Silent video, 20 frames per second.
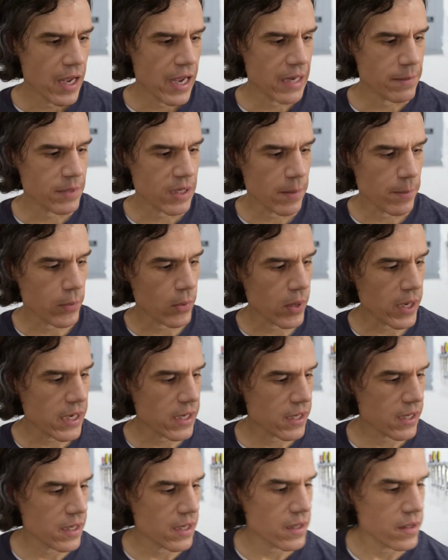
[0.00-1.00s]
And I'm going to
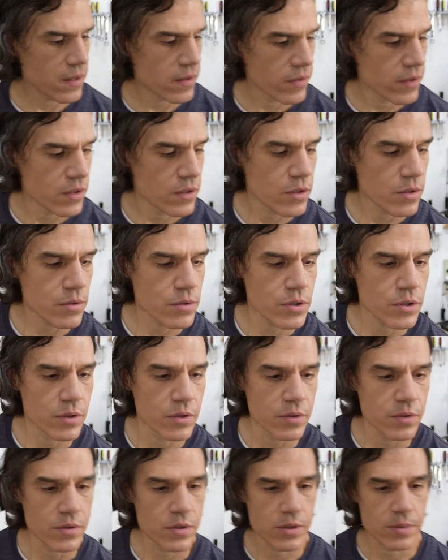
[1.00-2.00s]
break in the new
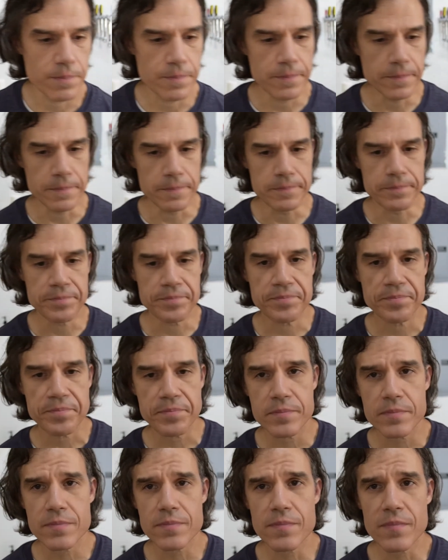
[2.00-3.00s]
shoes
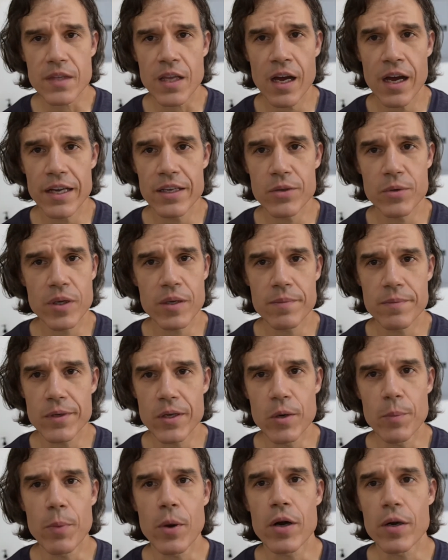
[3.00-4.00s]

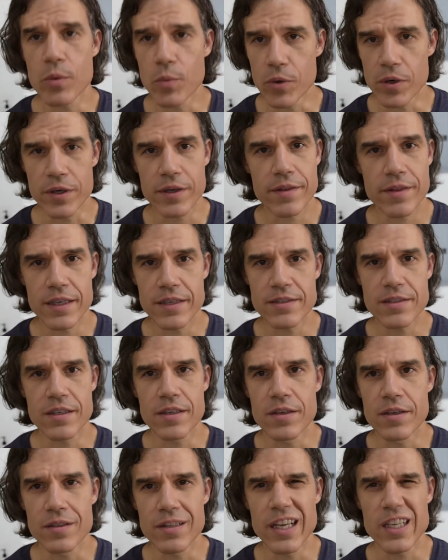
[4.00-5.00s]
doing park work, things that
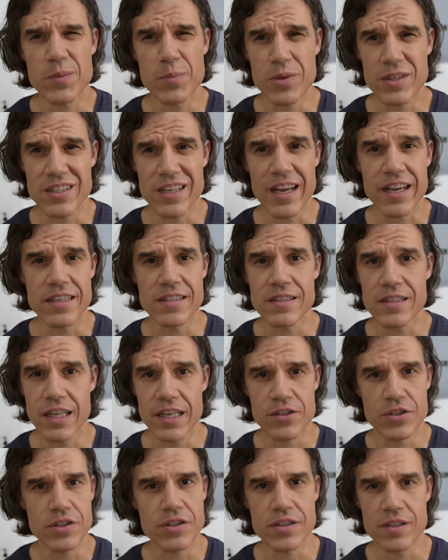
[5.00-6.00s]
are less precise,
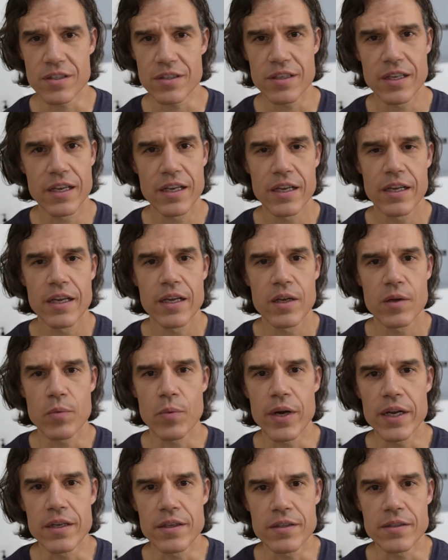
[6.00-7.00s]
ledges and
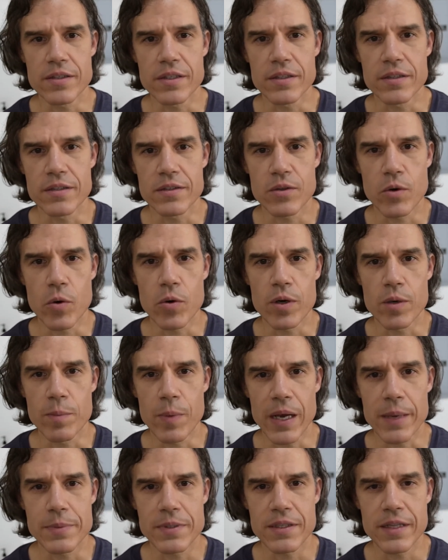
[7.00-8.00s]
rails and quarter
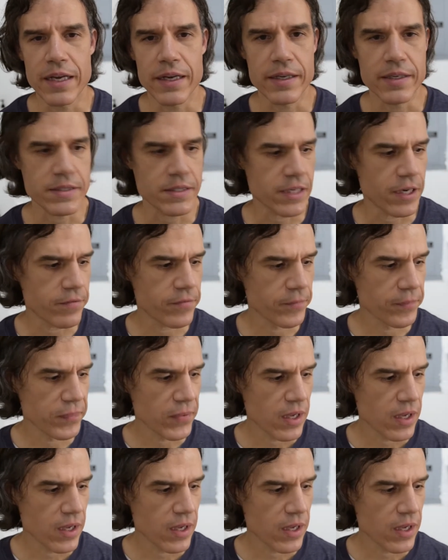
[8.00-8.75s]
pipes and that kind of stuff.